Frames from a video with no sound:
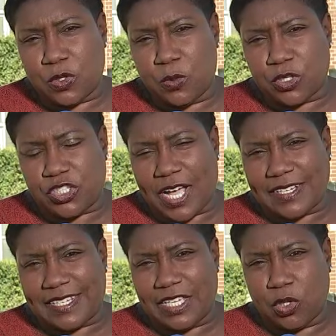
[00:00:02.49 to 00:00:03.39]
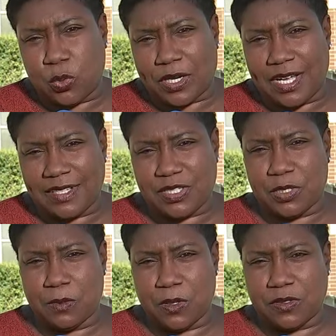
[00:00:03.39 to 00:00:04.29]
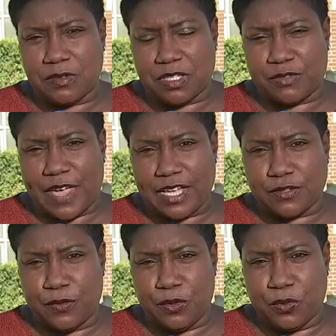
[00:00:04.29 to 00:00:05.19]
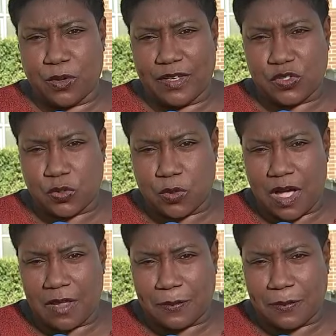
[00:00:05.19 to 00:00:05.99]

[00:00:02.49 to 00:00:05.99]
who were shot and killed were customers of this fast food restaurant.